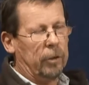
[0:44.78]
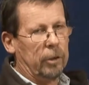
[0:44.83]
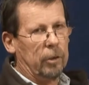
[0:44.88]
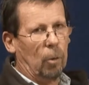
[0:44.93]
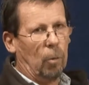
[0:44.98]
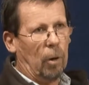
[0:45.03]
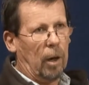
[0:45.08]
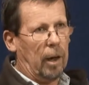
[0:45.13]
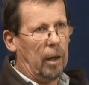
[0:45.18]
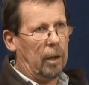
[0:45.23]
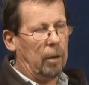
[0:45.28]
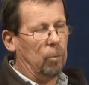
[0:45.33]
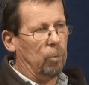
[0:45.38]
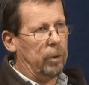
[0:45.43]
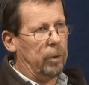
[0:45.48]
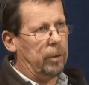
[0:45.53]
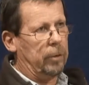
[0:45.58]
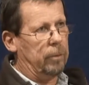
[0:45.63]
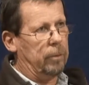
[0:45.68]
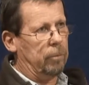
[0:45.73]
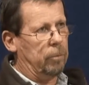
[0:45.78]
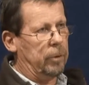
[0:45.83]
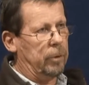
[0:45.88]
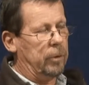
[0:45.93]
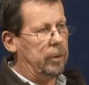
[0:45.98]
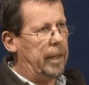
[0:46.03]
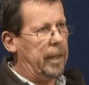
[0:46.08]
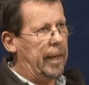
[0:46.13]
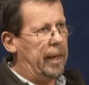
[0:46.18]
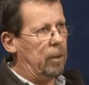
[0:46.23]
But after a little while
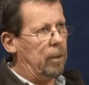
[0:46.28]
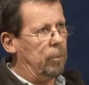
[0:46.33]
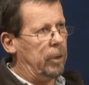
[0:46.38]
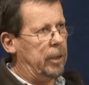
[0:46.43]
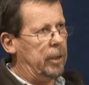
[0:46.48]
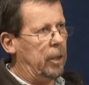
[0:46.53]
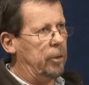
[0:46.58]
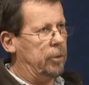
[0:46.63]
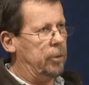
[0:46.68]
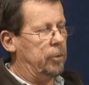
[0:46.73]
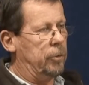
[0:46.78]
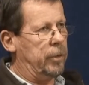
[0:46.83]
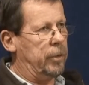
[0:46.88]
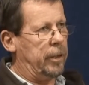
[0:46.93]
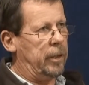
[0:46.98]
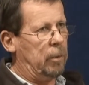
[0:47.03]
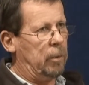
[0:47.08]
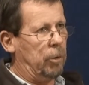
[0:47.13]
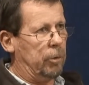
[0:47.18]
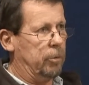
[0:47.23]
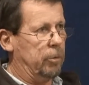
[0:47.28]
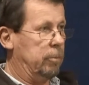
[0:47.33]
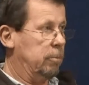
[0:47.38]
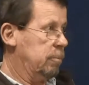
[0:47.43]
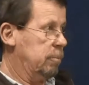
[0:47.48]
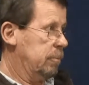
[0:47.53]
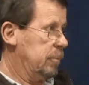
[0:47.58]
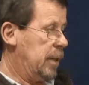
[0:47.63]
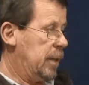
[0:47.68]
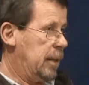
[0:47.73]
with Dan, we noticed that he
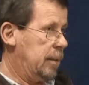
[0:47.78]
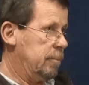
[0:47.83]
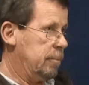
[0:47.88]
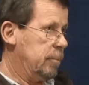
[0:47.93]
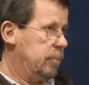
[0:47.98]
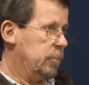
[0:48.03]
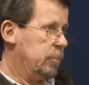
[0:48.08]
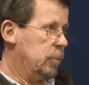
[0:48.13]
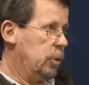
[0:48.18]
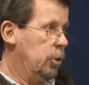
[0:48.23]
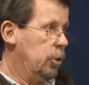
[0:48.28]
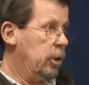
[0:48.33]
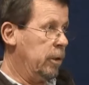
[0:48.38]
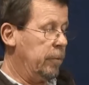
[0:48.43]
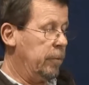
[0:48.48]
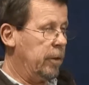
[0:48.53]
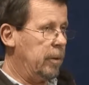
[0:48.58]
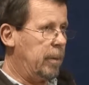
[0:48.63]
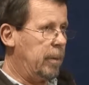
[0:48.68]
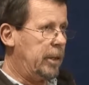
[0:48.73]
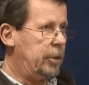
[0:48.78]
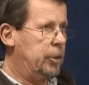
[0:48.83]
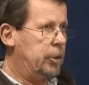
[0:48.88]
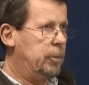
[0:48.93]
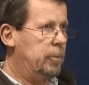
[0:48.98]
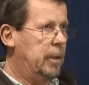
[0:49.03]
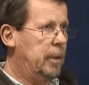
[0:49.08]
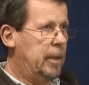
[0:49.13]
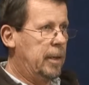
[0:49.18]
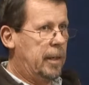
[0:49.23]
wasn't learning
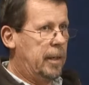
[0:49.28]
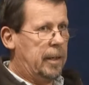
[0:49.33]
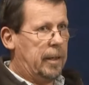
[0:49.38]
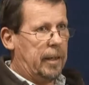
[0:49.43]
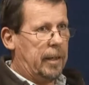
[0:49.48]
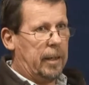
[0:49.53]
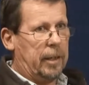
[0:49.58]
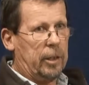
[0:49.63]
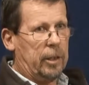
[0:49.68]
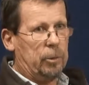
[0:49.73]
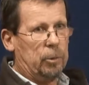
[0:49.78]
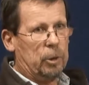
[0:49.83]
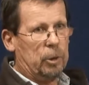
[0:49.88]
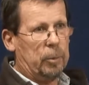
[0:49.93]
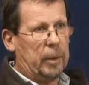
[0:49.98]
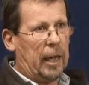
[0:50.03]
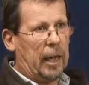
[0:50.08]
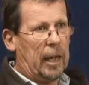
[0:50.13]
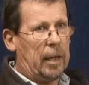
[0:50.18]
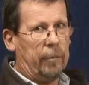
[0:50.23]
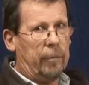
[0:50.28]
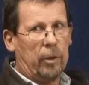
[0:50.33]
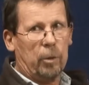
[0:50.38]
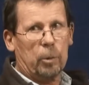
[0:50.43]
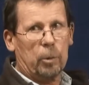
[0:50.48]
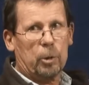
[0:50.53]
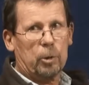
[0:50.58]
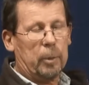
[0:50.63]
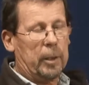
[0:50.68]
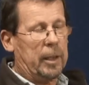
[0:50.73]
very much, and his
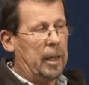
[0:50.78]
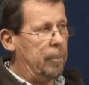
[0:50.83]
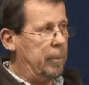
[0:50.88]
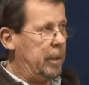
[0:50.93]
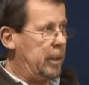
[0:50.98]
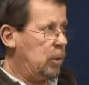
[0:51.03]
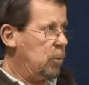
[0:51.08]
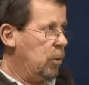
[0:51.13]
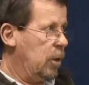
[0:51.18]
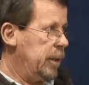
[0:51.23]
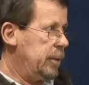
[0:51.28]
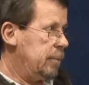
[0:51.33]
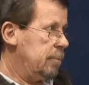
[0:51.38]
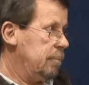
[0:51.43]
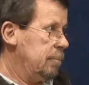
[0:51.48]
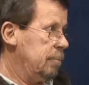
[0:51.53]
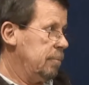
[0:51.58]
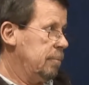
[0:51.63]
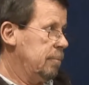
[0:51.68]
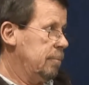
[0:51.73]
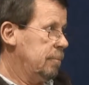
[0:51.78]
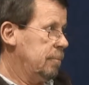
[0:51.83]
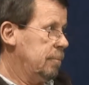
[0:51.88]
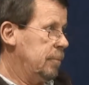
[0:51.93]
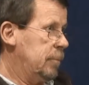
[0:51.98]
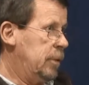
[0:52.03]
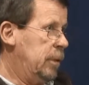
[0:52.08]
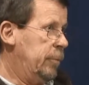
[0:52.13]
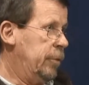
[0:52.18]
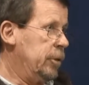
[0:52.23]
behaviour was becoming quite
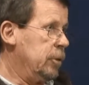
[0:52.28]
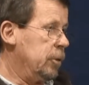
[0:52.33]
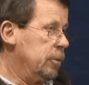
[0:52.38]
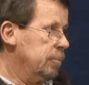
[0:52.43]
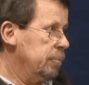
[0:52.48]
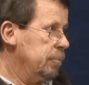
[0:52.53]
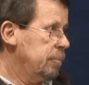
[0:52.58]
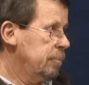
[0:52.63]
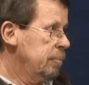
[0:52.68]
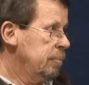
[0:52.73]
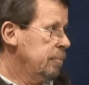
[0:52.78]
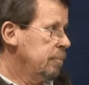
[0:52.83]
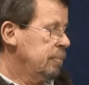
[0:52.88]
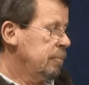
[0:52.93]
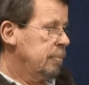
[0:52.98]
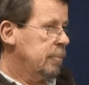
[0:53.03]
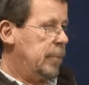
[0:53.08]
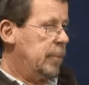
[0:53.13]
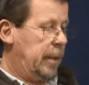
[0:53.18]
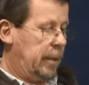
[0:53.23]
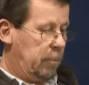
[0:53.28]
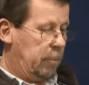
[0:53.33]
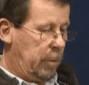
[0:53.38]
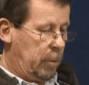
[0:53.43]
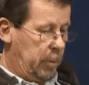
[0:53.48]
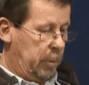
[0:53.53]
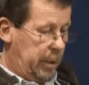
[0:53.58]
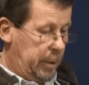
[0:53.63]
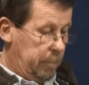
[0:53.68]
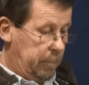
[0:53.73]
difficult.
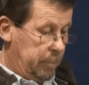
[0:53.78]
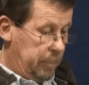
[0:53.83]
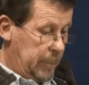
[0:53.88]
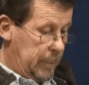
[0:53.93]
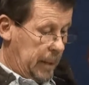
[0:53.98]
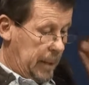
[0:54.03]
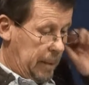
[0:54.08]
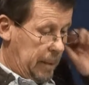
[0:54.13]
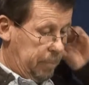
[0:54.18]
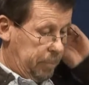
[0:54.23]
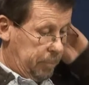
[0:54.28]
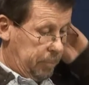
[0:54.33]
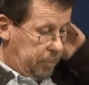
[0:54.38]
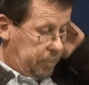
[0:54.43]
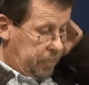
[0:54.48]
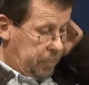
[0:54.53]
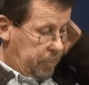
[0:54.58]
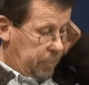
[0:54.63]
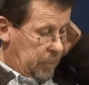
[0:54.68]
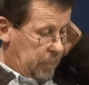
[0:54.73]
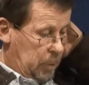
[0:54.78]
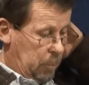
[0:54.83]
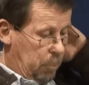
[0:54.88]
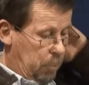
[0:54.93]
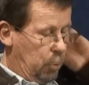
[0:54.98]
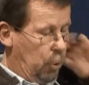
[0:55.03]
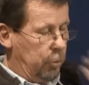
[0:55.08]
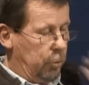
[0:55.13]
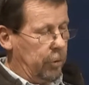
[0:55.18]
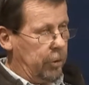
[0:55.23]
And when we
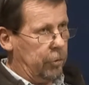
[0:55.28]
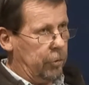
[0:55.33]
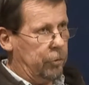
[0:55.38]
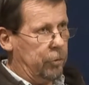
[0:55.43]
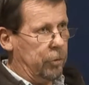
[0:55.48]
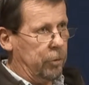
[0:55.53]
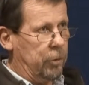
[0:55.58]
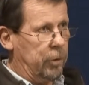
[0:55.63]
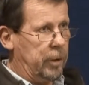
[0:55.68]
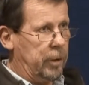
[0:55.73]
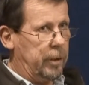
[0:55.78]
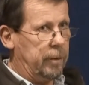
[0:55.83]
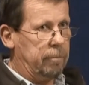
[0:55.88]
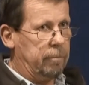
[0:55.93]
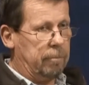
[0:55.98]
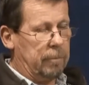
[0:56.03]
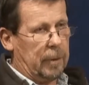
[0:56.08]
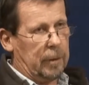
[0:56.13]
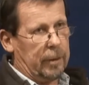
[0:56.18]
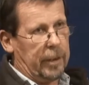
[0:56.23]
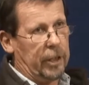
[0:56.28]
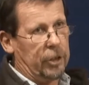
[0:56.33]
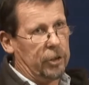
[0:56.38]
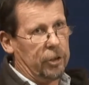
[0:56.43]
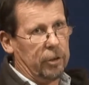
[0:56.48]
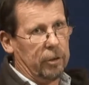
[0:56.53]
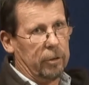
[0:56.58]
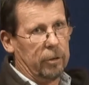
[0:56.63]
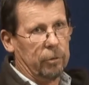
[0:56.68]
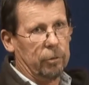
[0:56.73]
brought this to the
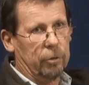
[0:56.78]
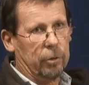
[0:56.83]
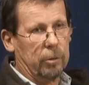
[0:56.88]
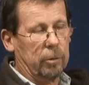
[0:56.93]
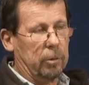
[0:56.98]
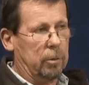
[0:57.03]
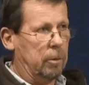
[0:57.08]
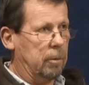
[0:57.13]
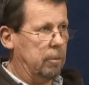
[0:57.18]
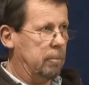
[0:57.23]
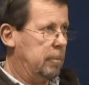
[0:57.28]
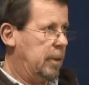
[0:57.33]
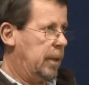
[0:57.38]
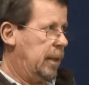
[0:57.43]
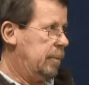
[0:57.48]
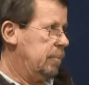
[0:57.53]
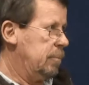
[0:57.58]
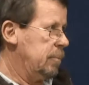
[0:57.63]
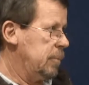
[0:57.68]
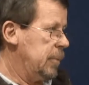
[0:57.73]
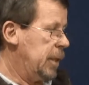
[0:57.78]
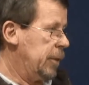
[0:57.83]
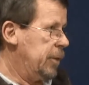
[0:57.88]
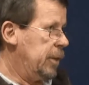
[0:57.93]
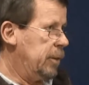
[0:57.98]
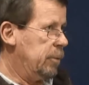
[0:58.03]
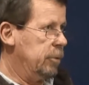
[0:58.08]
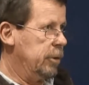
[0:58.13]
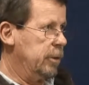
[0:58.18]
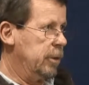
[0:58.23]
attention of the school,
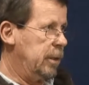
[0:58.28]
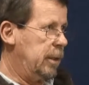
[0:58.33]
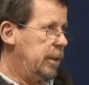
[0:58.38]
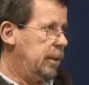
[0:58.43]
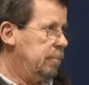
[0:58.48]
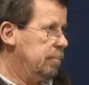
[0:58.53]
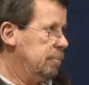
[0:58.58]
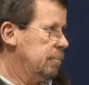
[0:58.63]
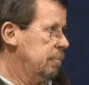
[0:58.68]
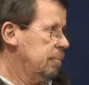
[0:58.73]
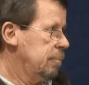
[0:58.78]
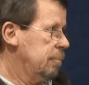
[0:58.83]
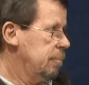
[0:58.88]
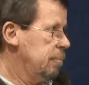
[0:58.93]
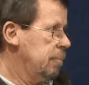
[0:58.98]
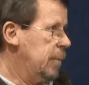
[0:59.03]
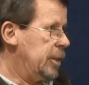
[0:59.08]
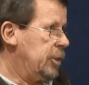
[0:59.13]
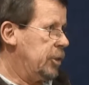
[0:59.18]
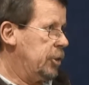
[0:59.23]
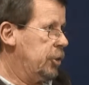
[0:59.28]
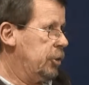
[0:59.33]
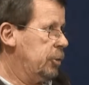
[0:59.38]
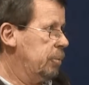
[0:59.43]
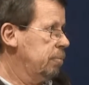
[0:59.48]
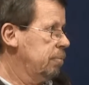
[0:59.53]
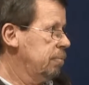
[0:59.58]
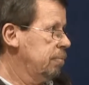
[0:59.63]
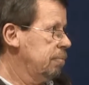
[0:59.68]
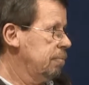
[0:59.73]
nothing really
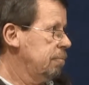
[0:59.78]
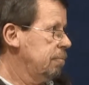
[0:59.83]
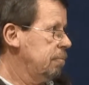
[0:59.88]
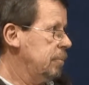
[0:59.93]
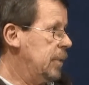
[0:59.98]
much